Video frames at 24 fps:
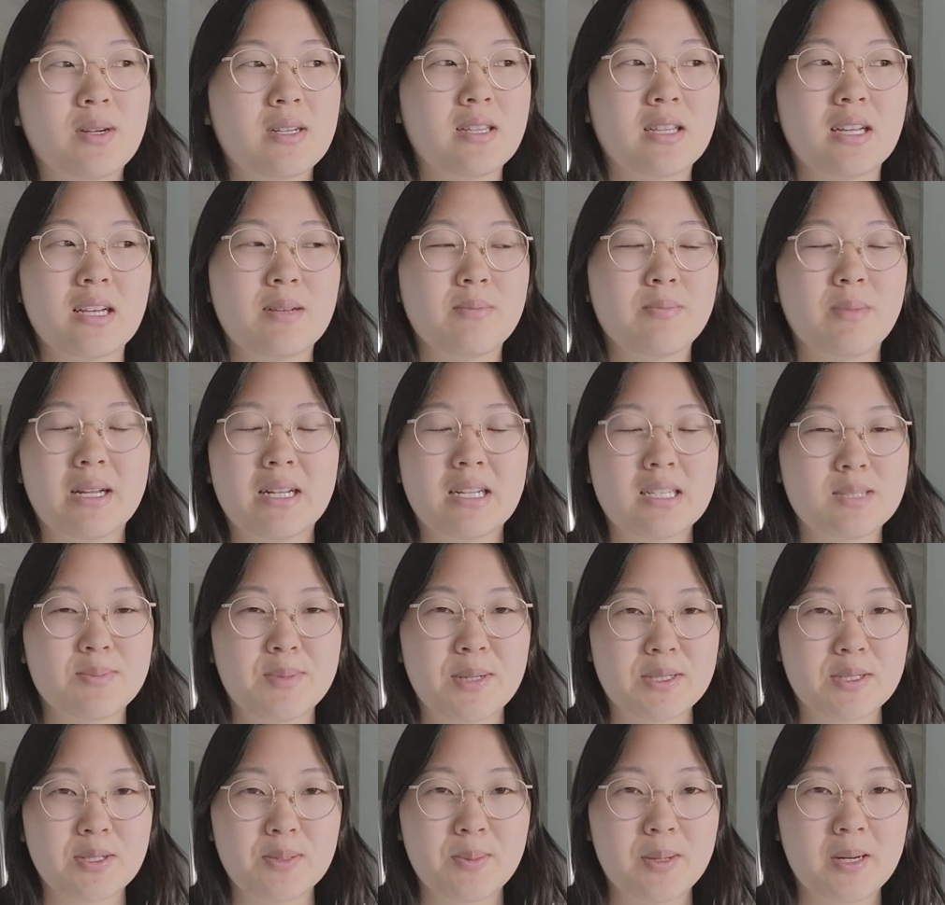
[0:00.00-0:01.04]
like my
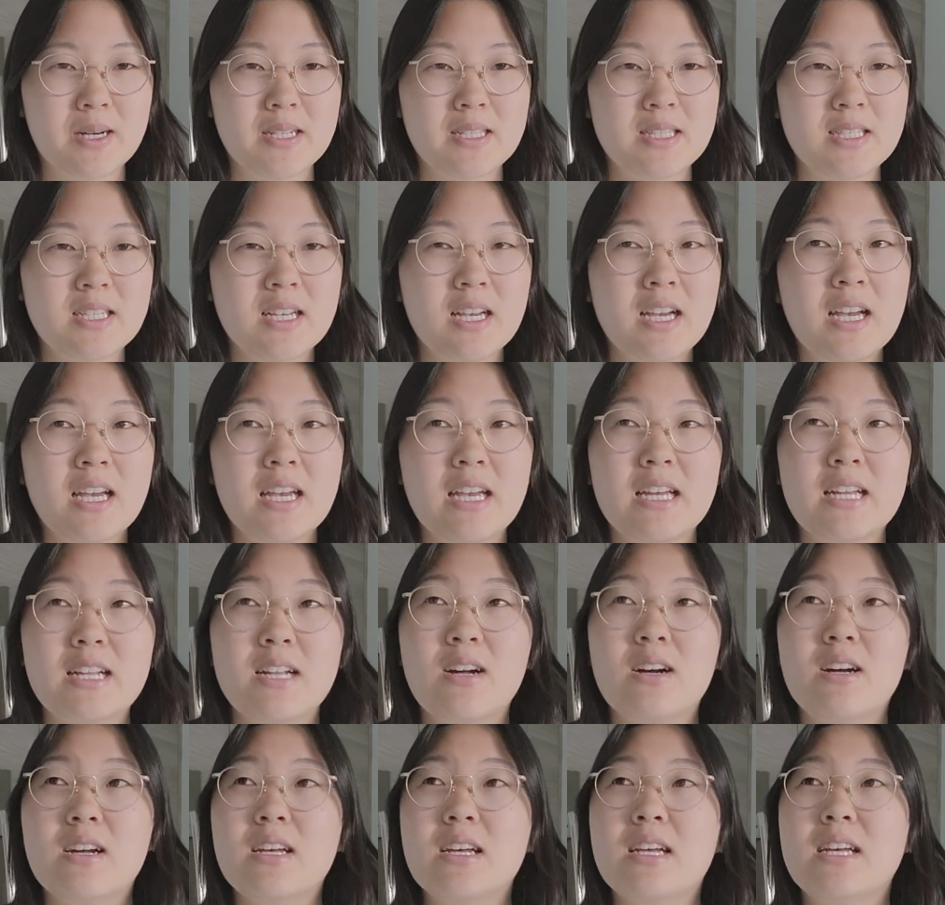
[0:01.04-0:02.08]
Nespresso pods.
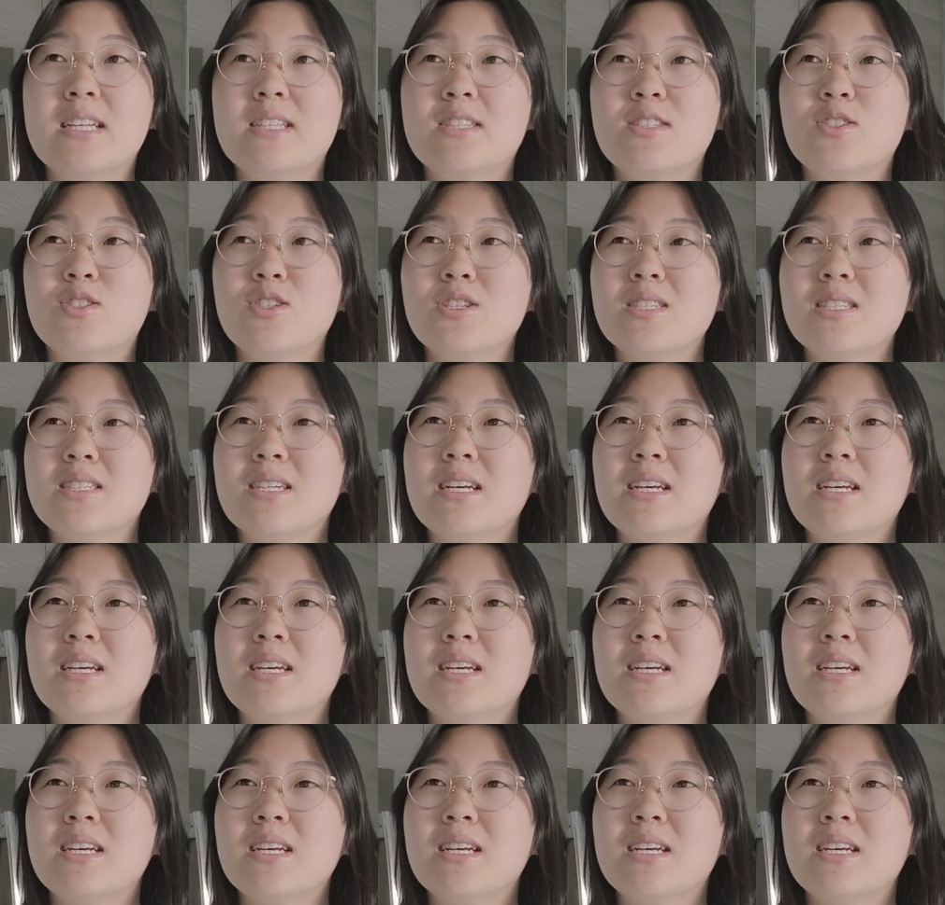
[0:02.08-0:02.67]
It It's just